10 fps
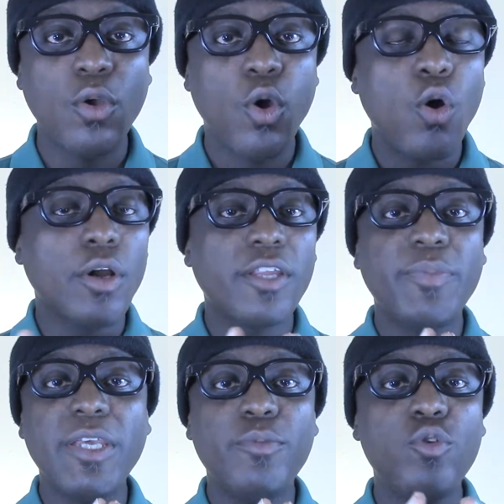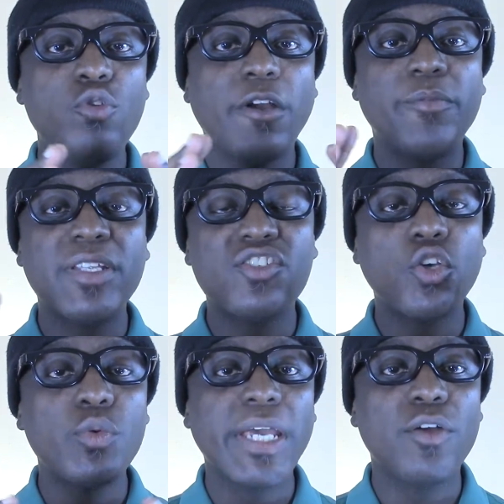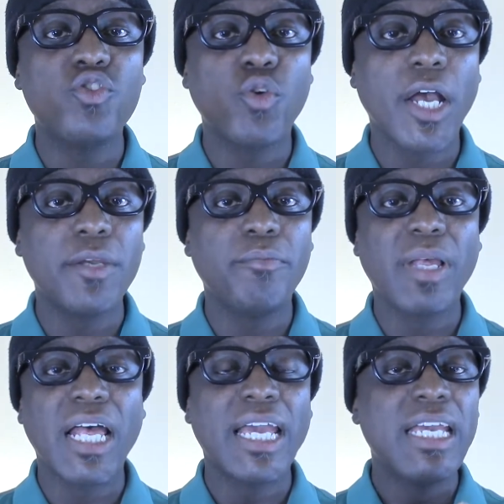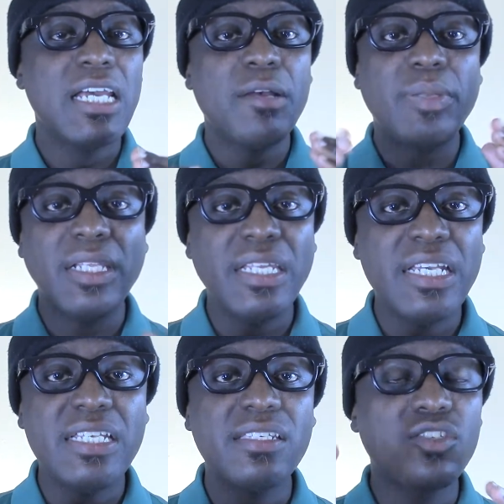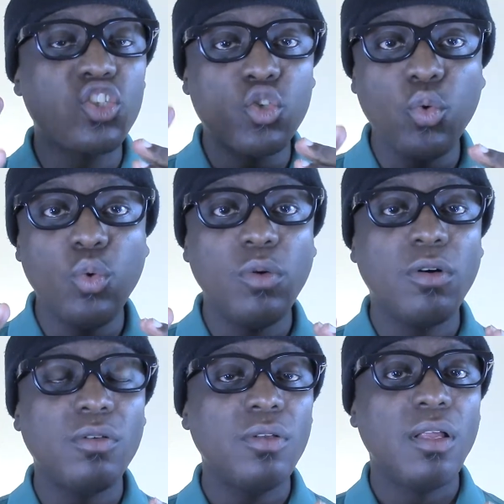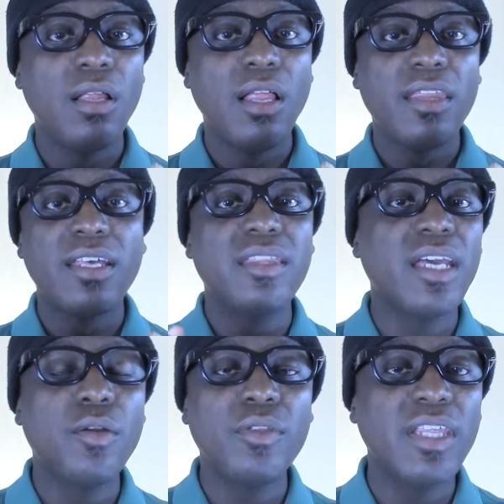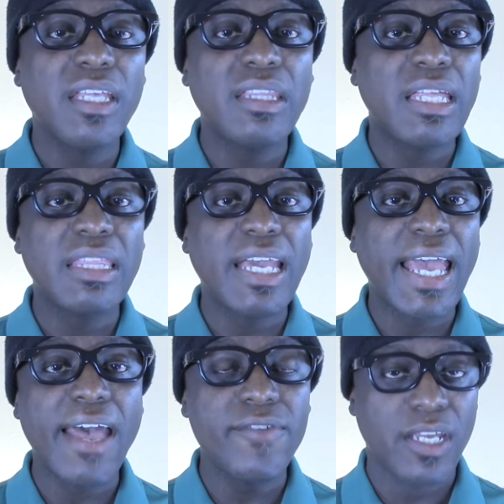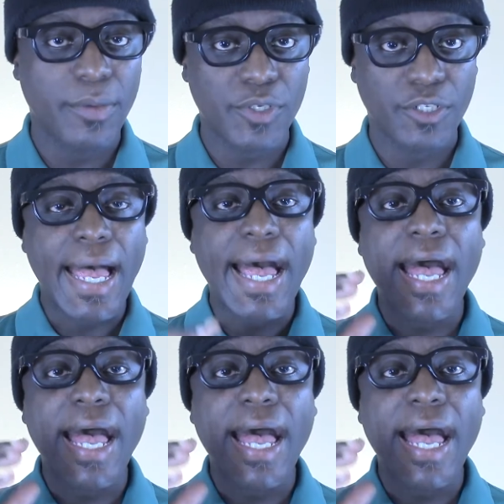or the people who have been so downtrodden by police and school that they don't think that they have an option.